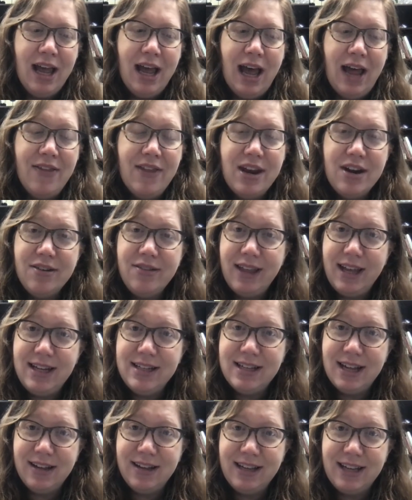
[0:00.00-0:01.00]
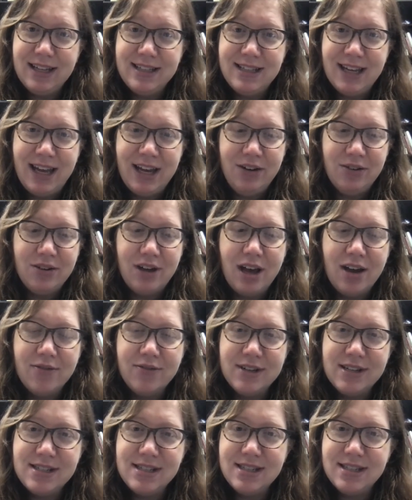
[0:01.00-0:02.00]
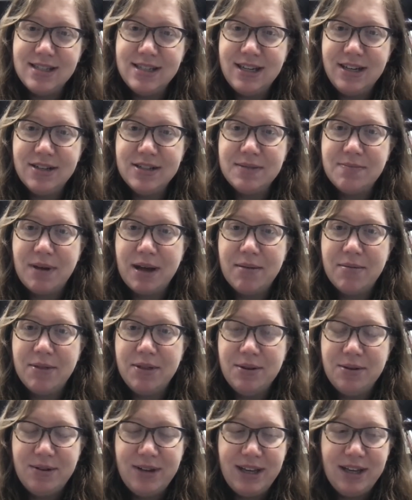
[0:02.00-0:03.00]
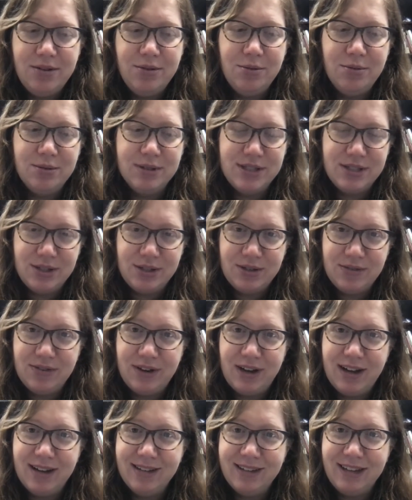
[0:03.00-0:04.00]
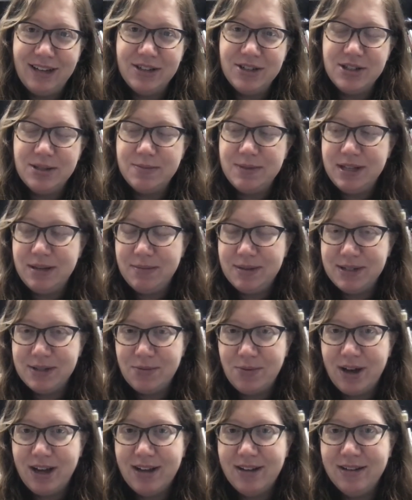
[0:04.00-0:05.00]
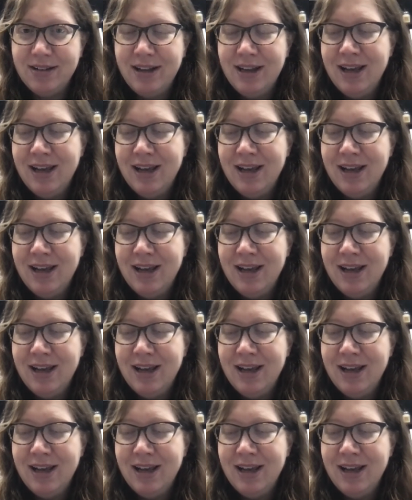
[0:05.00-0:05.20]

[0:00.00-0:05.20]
And then our lay delegate to annual conference this year is Bob Thuey, who will serve on leadership team as well.